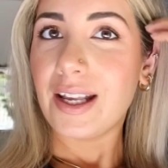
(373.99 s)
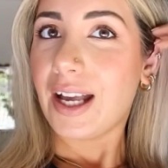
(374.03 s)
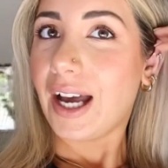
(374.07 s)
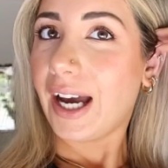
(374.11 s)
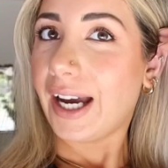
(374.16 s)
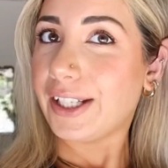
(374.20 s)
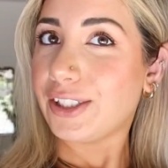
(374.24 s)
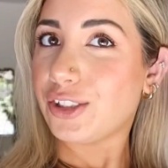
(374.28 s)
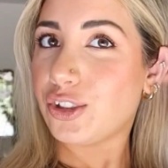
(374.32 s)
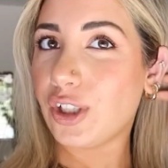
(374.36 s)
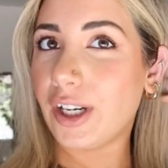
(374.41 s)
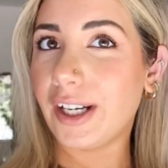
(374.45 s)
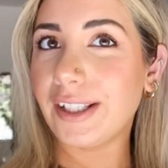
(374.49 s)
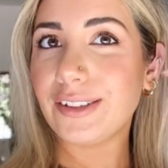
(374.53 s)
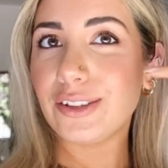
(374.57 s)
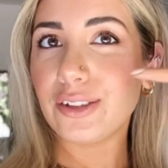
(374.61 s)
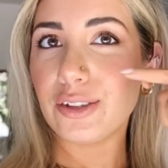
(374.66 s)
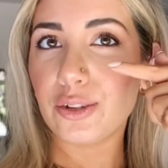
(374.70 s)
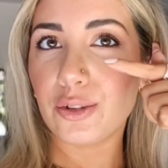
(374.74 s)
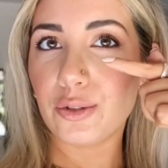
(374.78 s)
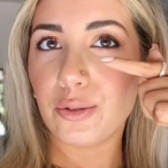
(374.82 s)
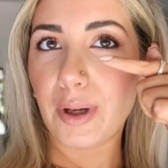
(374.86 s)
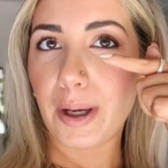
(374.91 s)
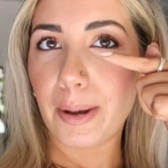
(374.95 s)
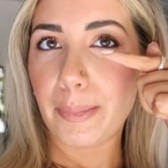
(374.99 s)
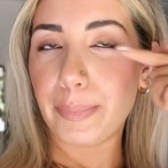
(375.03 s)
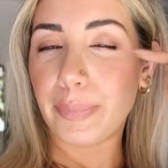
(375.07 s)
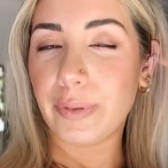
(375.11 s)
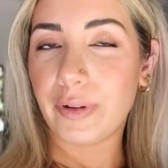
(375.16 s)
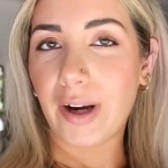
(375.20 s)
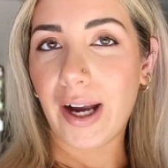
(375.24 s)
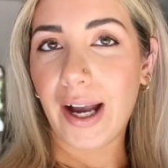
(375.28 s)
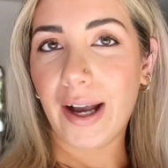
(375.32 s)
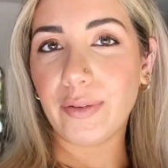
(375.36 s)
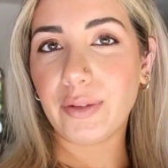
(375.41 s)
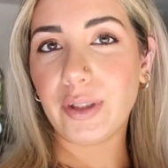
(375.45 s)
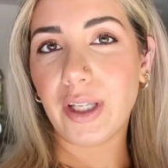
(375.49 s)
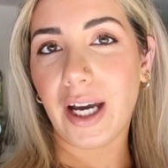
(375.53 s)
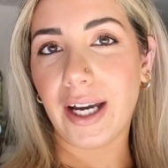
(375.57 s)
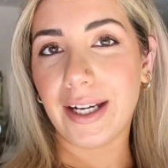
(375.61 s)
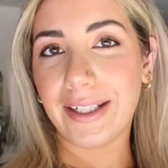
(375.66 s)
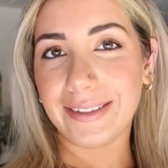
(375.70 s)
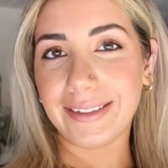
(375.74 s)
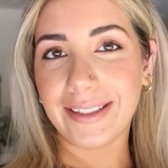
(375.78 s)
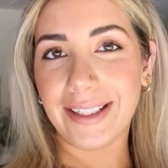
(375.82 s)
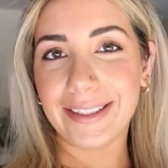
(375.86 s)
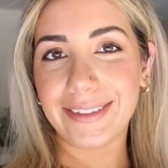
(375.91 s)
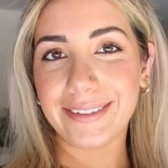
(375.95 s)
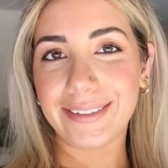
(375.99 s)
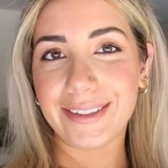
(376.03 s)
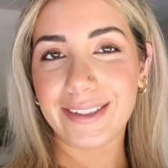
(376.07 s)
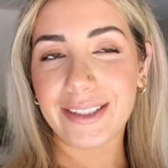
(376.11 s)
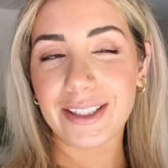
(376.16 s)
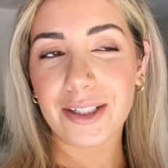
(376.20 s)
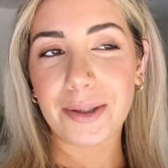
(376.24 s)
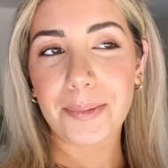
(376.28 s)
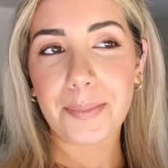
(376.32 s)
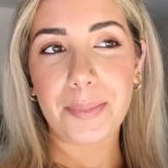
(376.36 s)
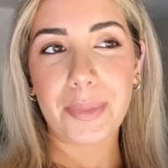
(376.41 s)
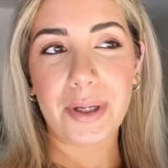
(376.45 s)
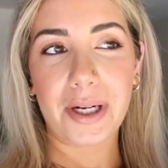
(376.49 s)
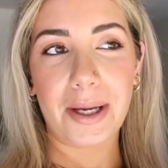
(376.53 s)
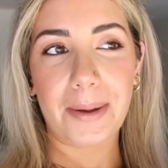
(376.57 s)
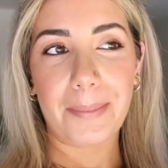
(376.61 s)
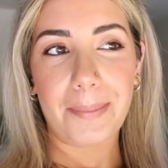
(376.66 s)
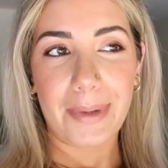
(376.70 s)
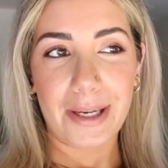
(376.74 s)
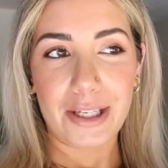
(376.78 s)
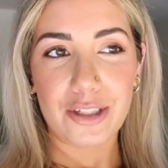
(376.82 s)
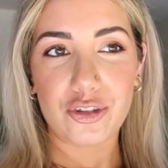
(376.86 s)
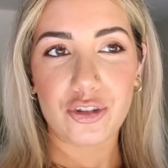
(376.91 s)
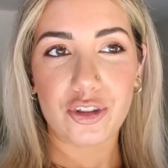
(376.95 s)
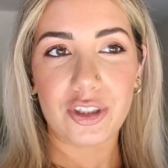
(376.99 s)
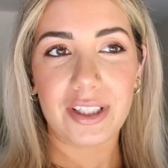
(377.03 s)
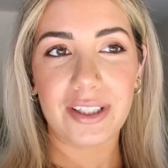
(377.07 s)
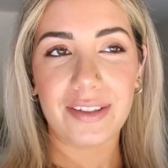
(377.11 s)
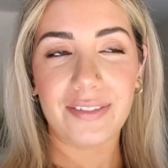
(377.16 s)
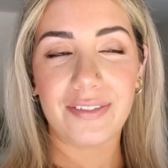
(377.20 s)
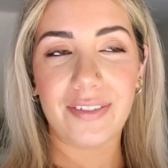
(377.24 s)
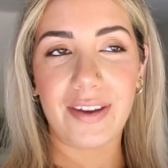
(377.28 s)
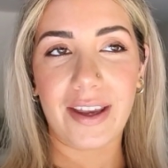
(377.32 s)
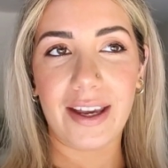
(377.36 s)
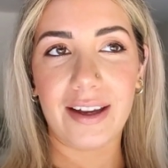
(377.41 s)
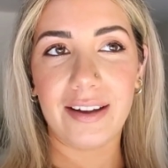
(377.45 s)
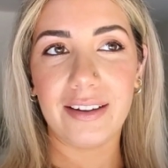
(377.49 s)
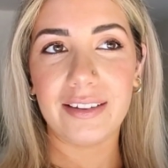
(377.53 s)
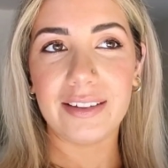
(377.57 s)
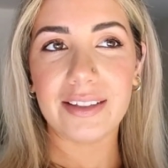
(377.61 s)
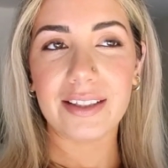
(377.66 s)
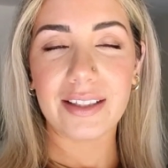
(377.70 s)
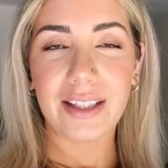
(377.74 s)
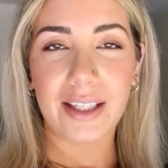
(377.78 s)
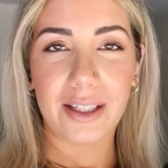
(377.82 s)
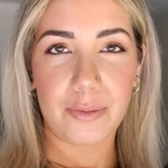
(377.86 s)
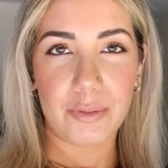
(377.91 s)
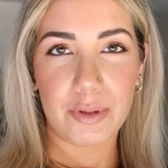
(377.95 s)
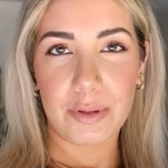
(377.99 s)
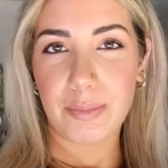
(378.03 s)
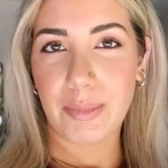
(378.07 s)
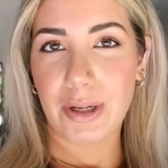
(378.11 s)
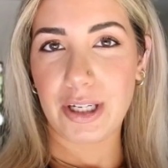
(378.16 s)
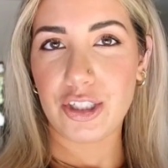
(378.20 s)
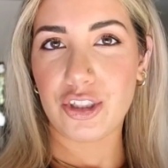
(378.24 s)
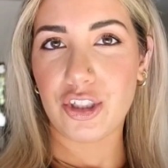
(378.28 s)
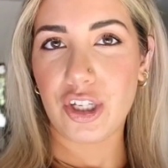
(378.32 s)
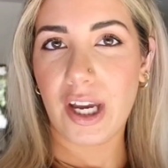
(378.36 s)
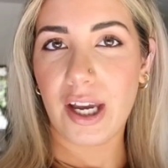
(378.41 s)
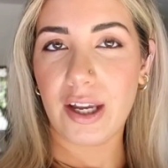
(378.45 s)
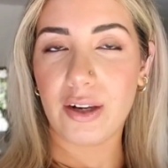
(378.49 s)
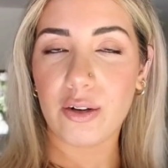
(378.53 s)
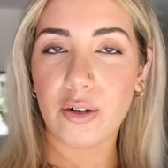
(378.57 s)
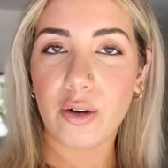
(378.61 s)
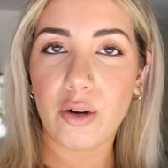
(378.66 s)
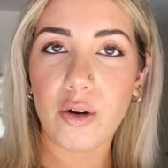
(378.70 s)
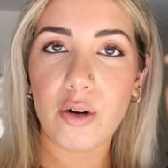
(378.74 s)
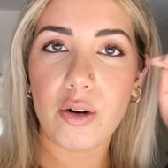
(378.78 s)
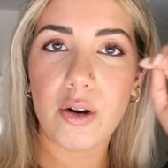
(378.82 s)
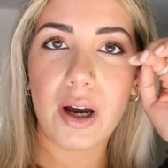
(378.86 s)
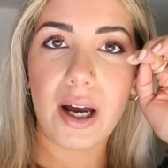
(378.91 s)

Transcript: I tried to do a brown eyeliner, but I majorly failed, like with my shadow.